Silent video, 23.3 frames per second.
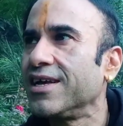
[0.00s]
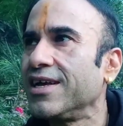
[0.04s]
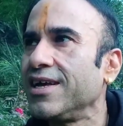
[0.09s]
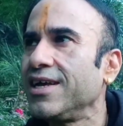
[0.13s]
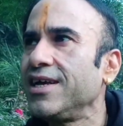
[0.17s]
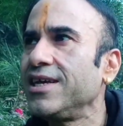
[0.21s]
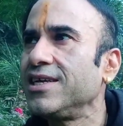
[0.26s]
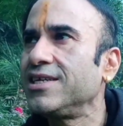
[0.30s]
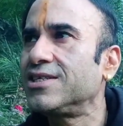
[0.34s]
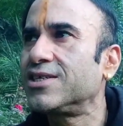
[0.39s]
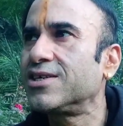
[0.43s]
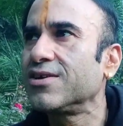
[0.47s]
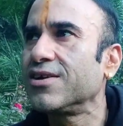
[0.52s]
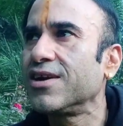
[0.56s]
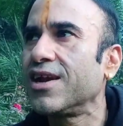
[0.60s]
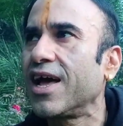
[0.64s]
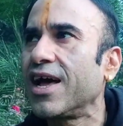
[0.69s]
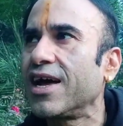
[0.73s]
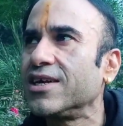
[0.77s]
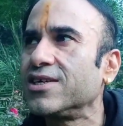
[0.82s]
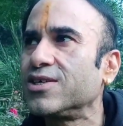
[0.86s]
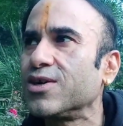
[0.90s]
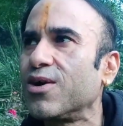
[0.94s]
eat
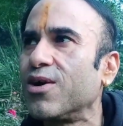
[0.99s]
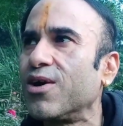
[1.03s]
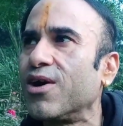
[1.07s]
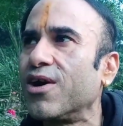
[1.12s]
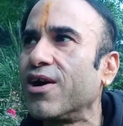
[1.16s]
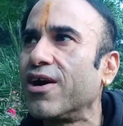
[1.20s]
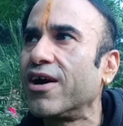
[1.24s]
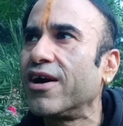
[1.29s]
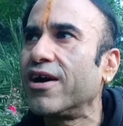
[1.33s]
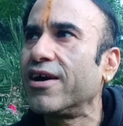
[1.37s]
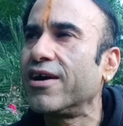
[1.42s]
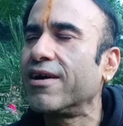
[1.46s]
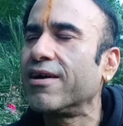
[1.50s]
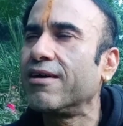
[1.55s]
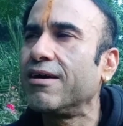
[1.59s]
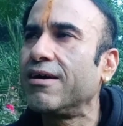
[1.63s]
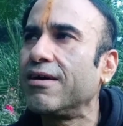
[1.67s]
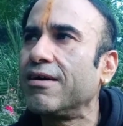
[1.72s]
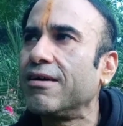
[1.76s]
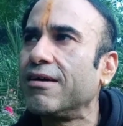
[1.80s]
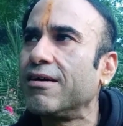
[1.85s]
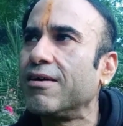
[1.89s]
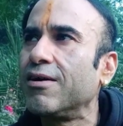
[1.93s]
tonight, or
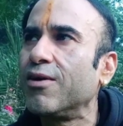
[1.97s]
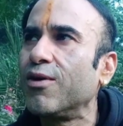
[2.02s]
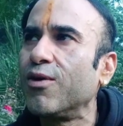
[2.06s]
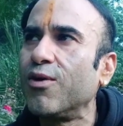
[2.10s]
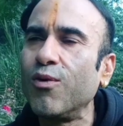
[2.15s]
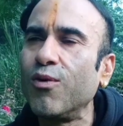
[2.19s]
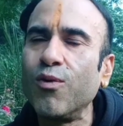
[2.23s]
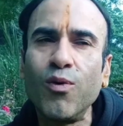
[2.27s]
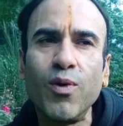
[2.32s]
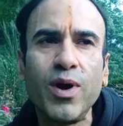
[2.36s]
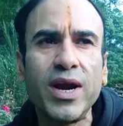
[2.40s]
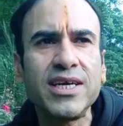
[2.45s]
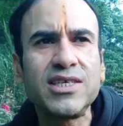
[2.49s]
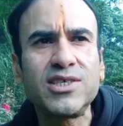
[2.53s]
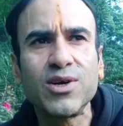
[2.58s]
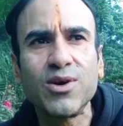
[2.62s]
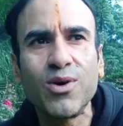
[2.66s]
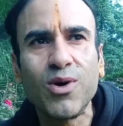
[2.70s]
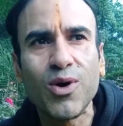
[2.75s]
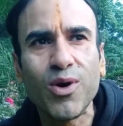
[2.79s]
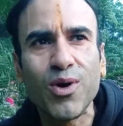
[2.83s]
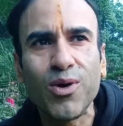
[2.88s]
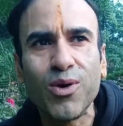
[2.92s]
where to
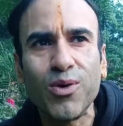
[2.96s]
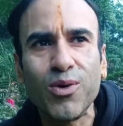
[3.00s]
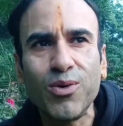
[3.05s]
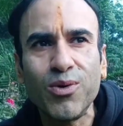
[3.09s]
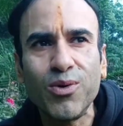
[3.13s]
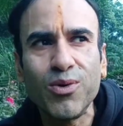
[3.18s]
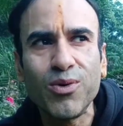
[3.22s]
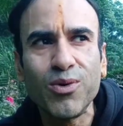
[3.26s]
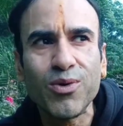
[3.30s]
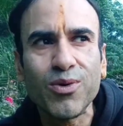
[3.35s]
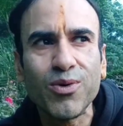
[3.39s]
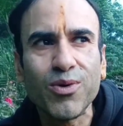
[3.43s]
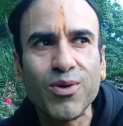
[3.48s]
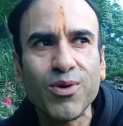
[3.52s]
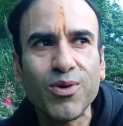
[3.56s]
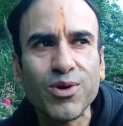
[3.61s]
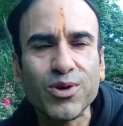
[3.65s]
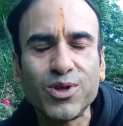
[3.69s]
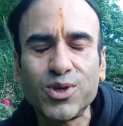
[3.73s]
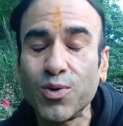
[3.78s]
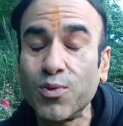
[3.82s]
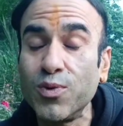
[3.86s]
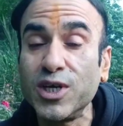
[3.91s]
go,
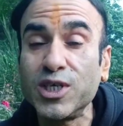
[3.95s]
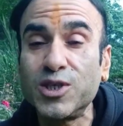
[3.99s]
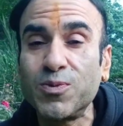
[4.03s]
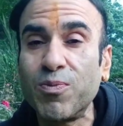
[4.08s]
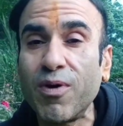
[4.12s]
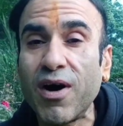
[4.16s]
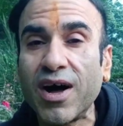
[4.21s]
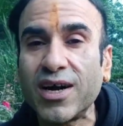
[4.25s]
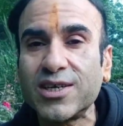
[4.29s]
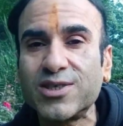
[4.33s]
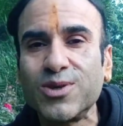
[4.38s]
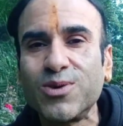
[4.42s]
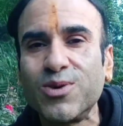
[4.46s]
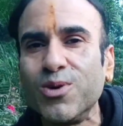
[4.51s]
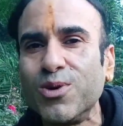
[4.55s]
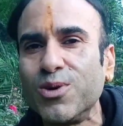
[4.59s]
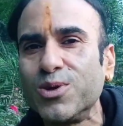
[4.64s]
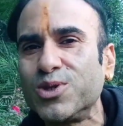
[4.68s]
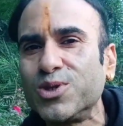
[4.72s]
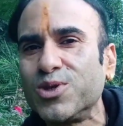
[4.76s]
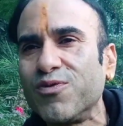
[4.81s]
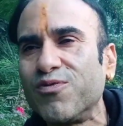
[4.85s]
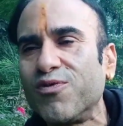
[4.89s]
to which park to
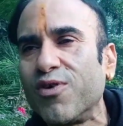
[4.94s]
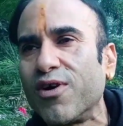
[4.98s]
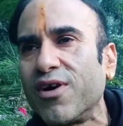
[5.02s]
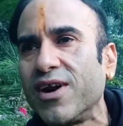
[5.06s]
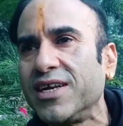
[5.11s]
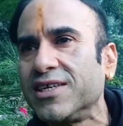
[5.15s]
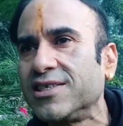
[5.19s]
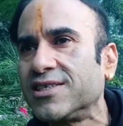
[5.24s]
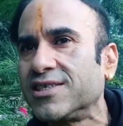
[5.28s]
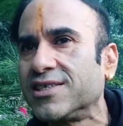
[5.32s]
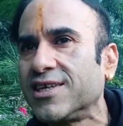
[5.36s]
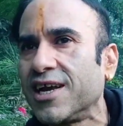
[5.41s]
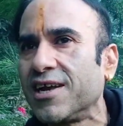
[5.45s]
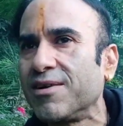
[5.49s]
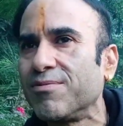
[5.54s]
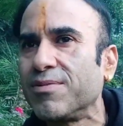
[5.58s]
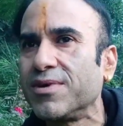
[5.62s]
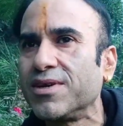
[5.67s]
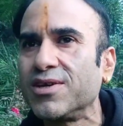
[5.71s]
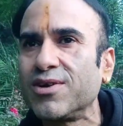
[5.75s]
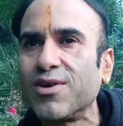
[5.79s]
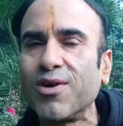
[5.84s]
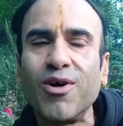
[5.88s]
go to for
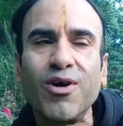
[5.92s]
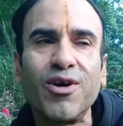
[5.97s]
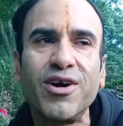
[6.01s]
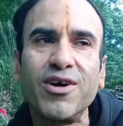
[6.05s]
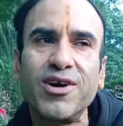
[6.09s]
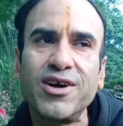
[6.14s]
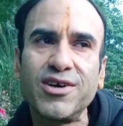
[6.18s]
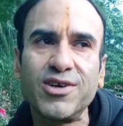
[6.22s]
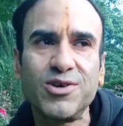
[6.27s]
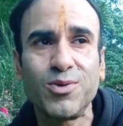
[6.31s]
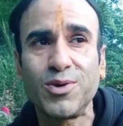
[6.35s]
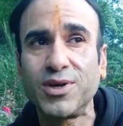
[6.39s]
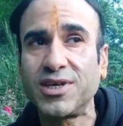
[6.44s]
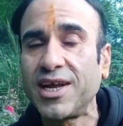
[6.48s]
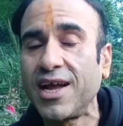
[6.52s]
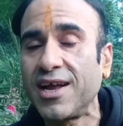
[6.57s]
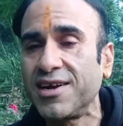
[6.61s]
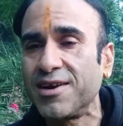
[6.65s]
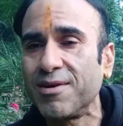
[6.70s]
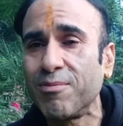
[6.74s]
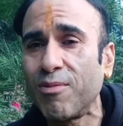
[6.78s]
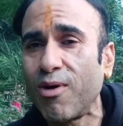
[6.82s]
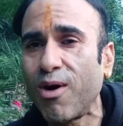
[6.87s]
entertainment, or to
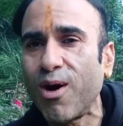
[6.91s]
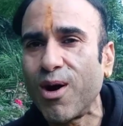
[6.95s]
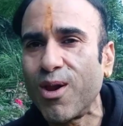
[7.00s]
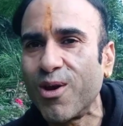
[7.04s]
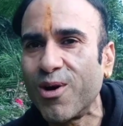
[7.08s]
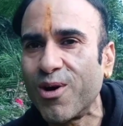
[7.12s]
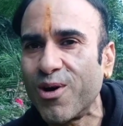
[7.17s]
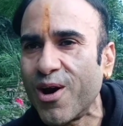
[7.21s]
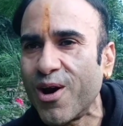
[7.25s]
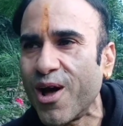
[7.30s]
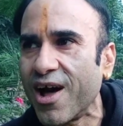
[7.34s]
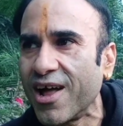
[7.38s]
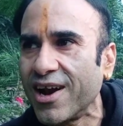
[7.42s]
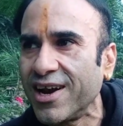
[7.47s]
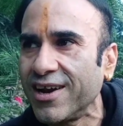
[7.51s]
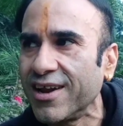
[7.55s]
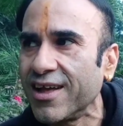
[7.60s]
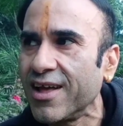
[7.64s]
attend a ball or not,